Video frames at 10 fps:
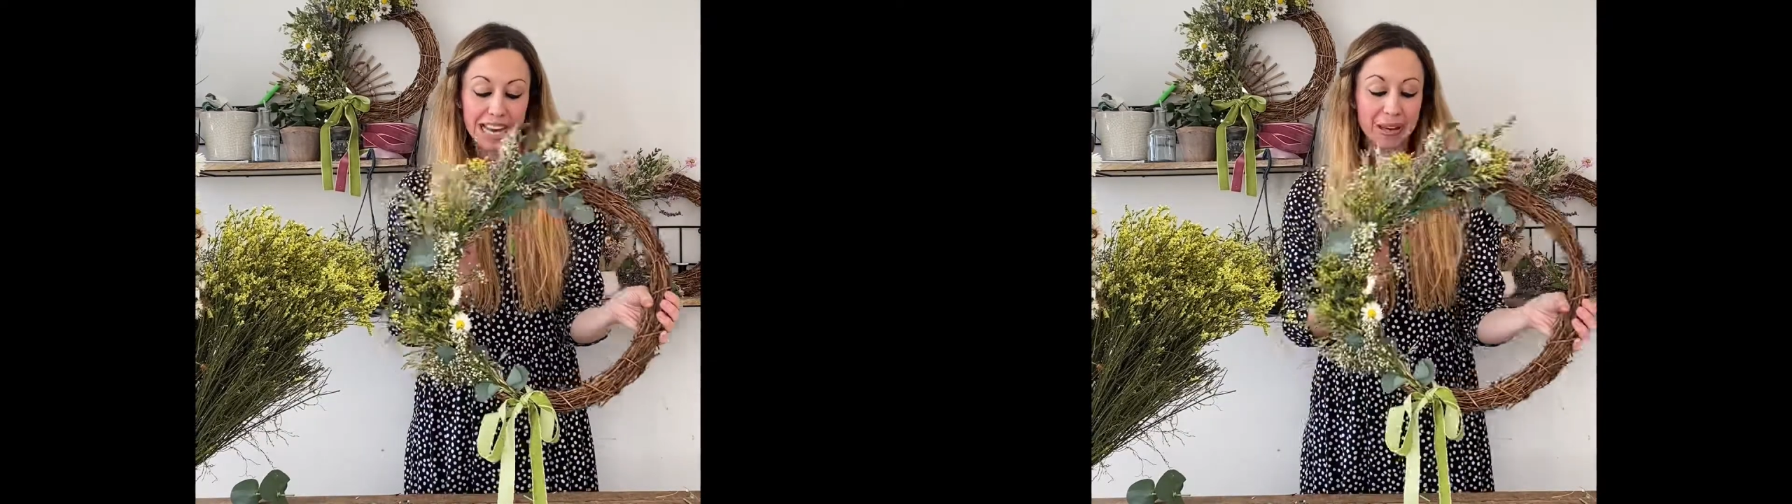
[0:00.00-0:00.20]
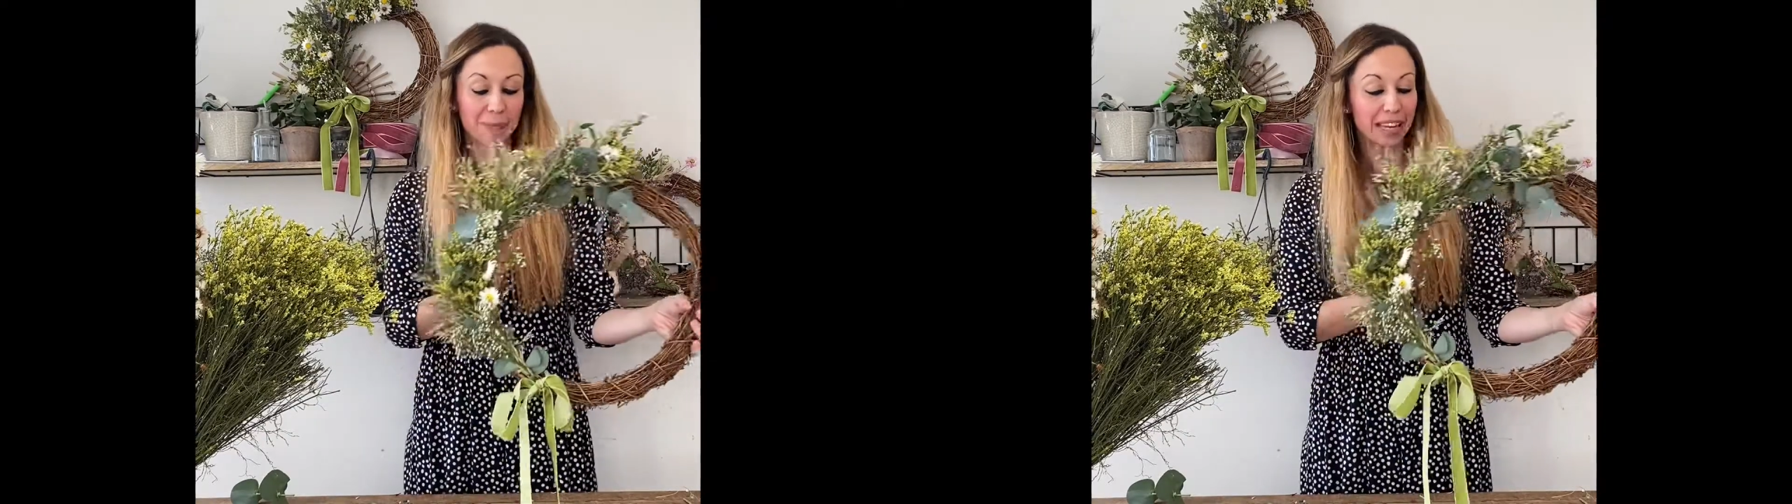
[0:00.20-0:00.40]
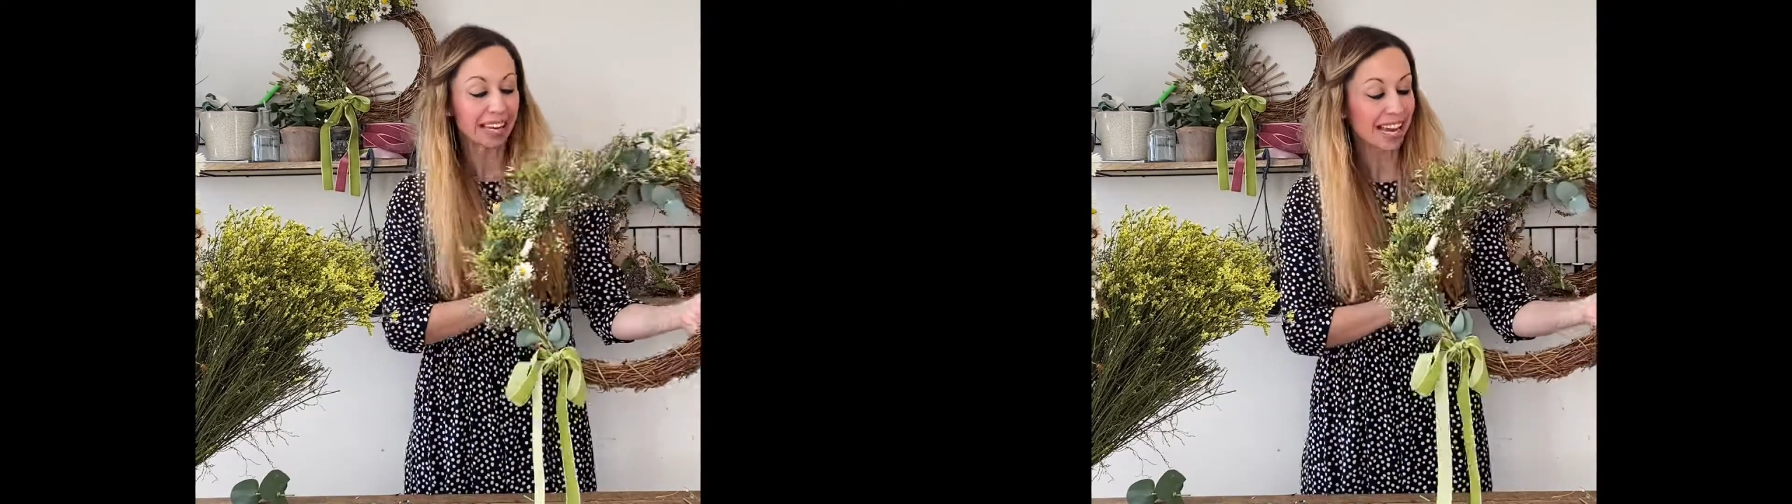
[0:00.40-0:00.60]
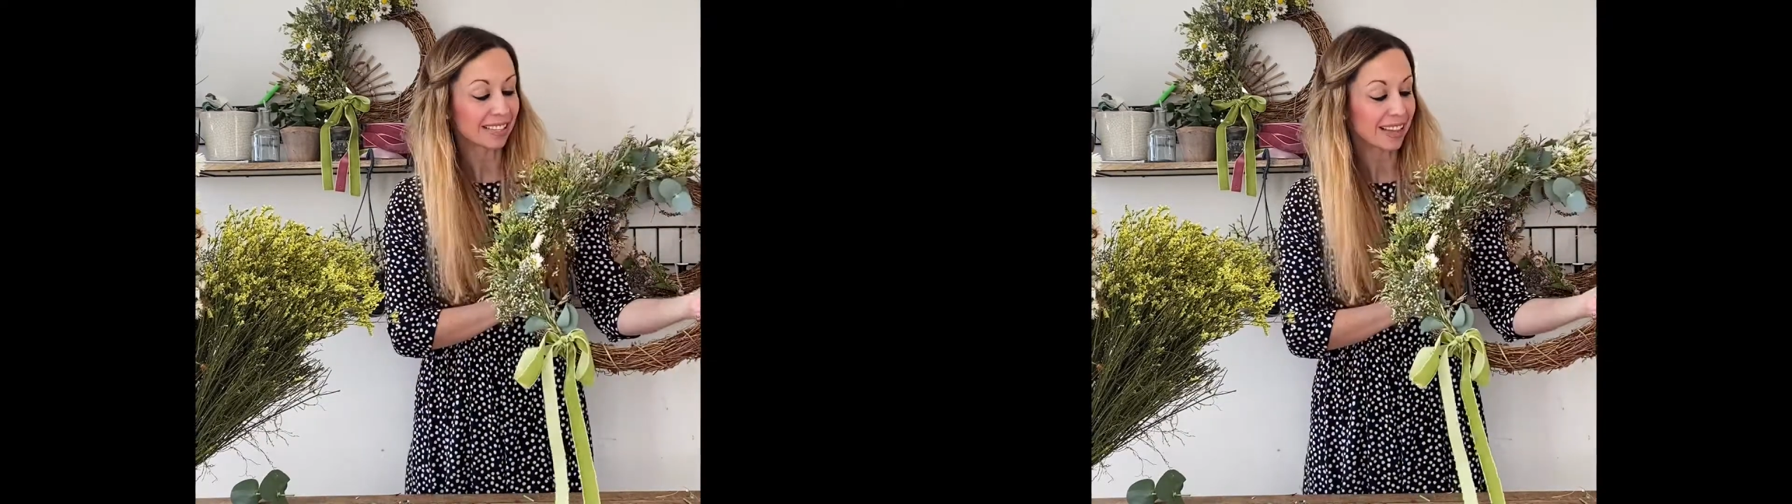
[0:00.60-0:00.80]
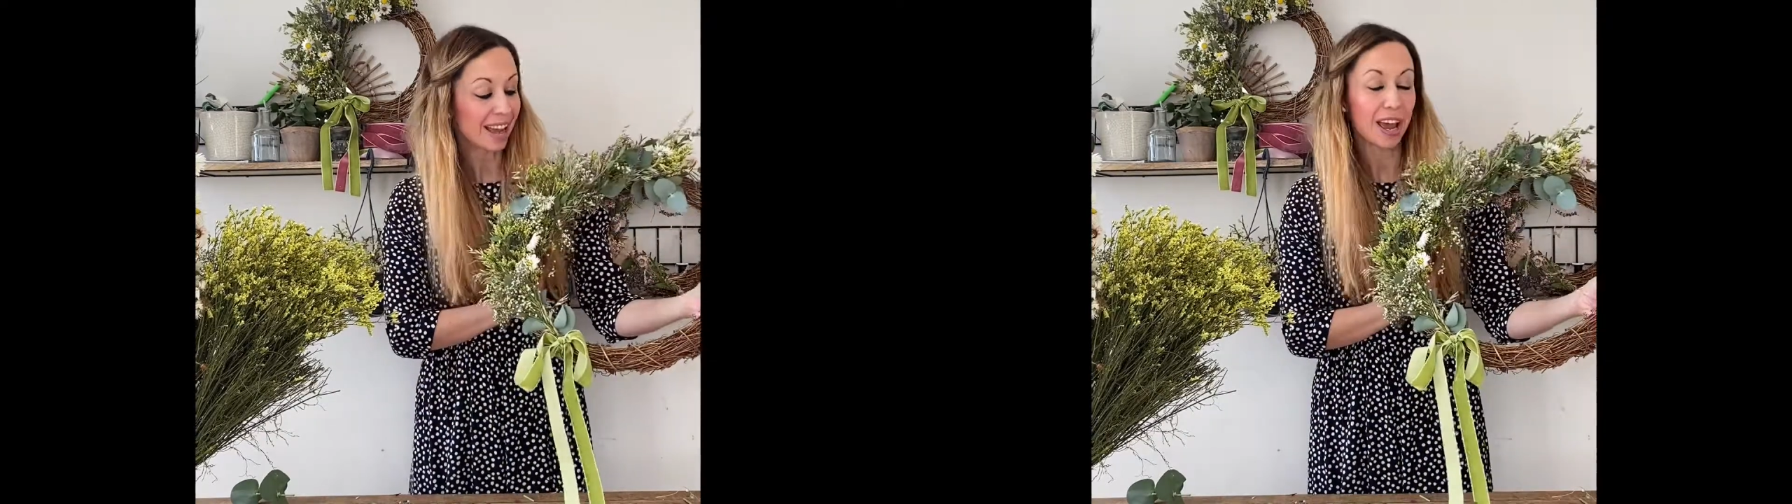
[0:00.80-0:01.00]
But yes,
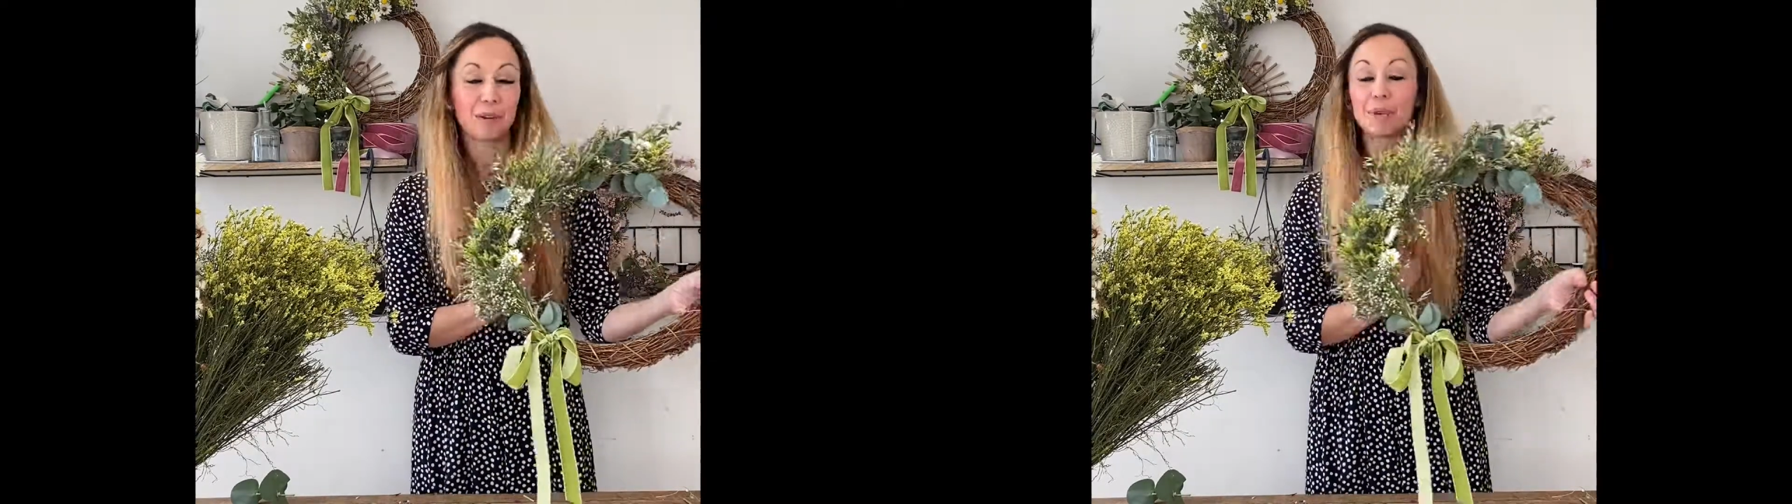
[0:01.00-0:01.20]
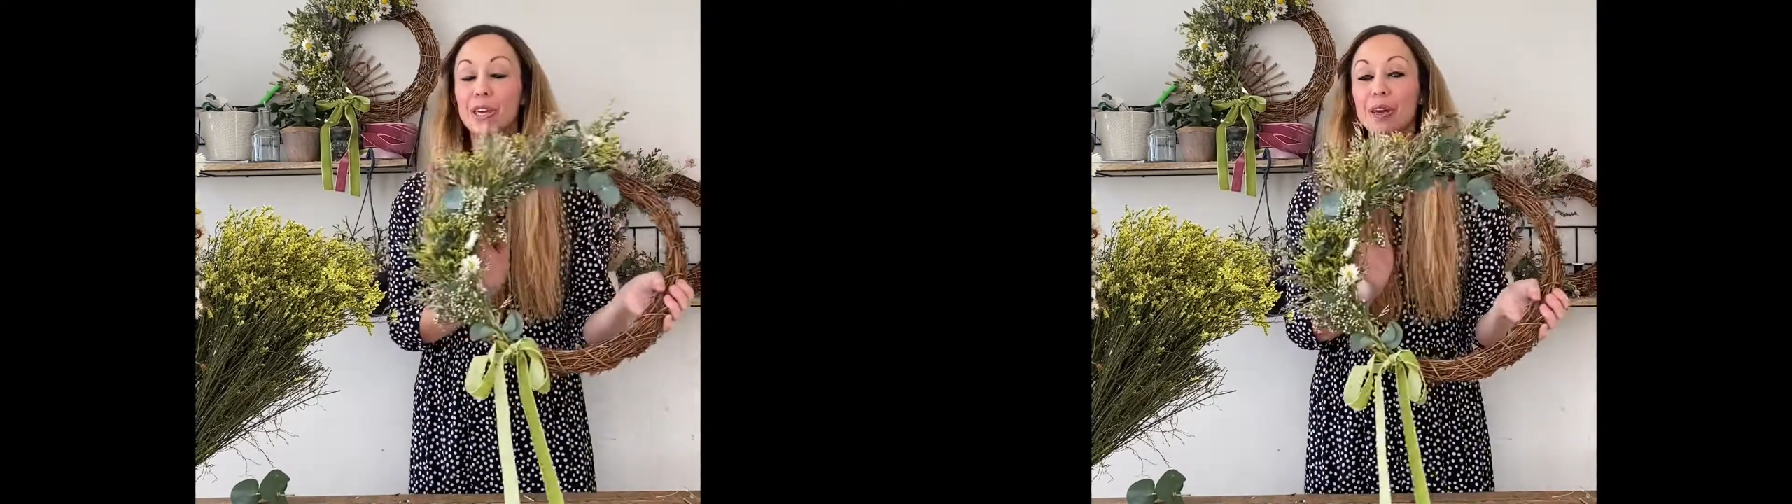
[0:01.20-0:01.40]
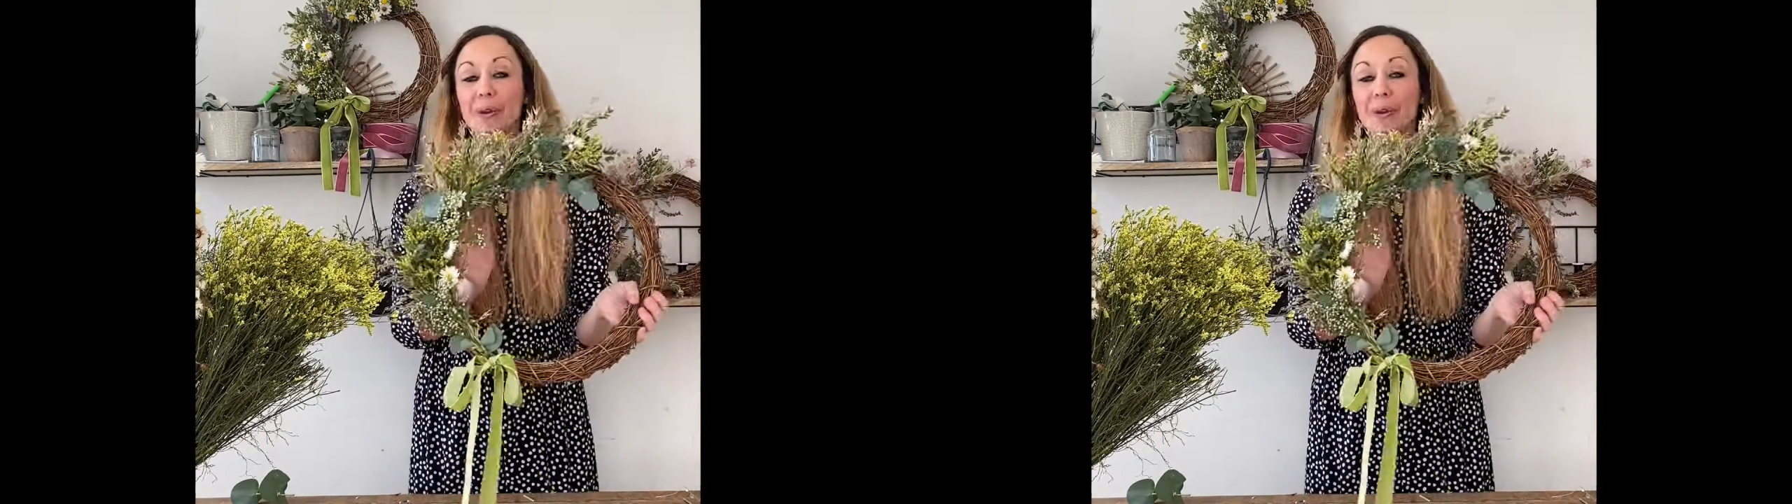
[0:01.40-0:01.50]
I hope you